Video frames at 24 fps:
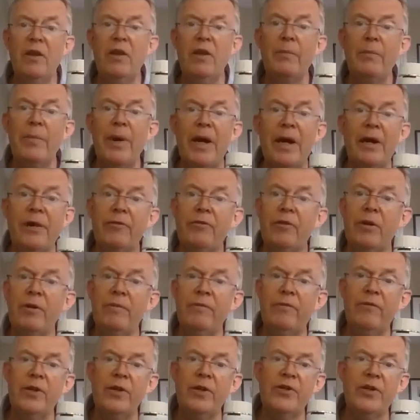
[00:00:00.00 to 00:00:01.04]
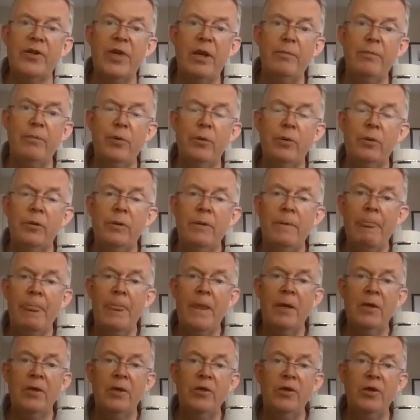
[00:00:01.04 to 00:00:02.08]
in the bathroom, for example,
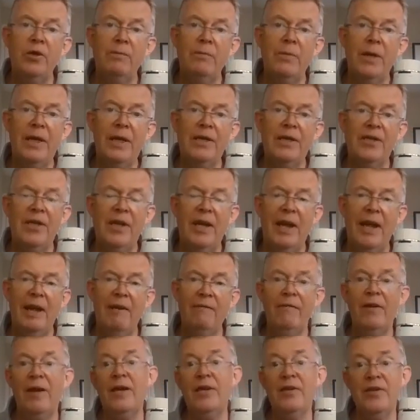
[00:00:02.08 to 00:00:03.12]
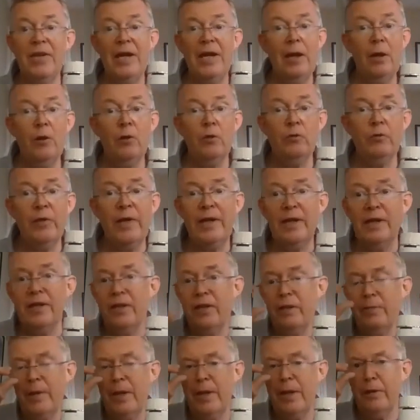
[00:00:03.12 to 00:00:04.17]
you might have a towel rail in
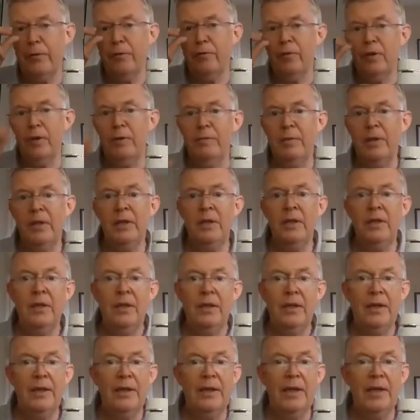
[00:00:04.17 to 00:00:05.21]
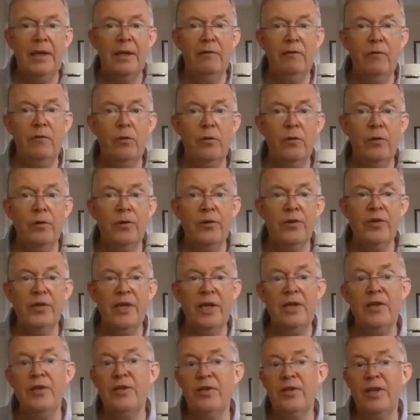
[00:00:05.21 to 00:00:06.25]
the bathroom, and of course
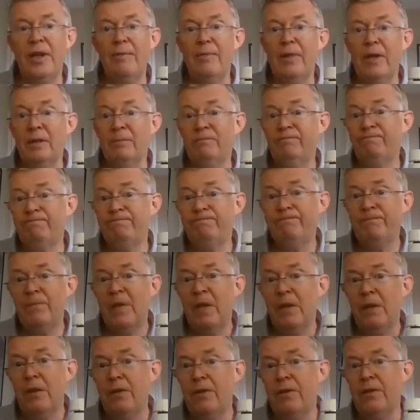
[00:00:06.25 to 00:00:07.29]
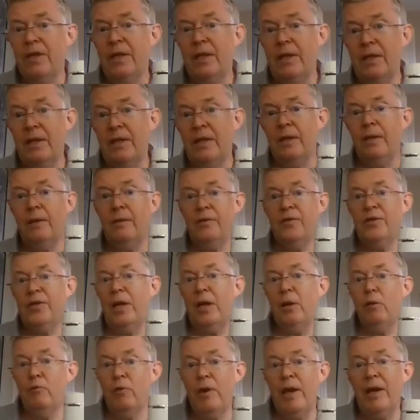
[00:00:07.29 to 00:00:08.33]
in summer the
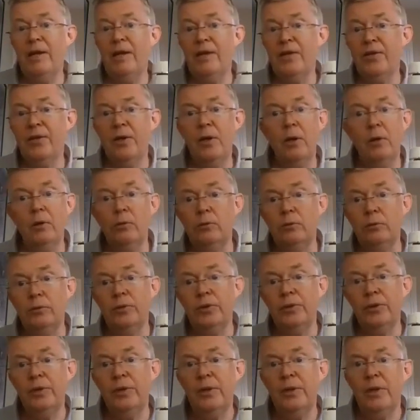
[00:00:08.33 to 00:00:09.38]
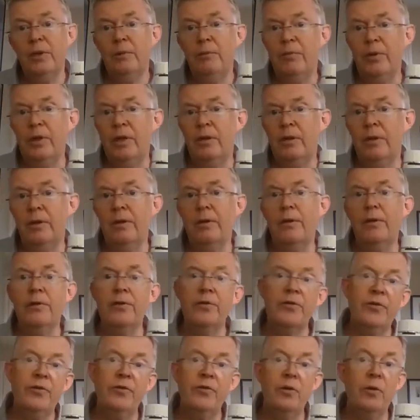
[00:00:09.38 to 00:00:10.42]
towel rail is cold
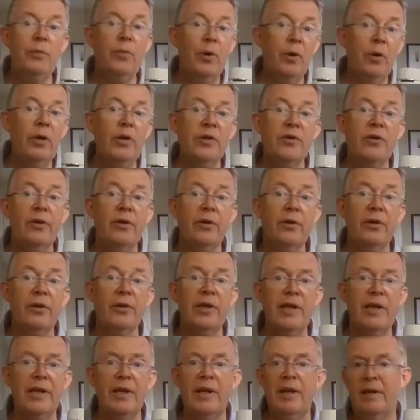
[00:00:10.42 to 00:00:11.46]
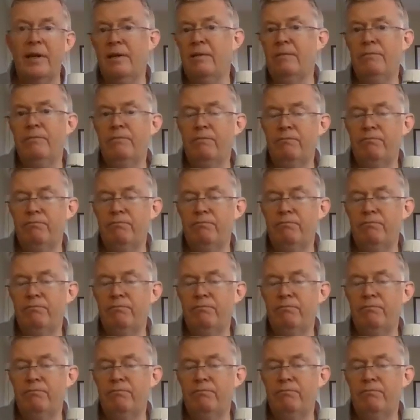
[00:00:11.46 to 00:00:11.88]
because your boiler's not on and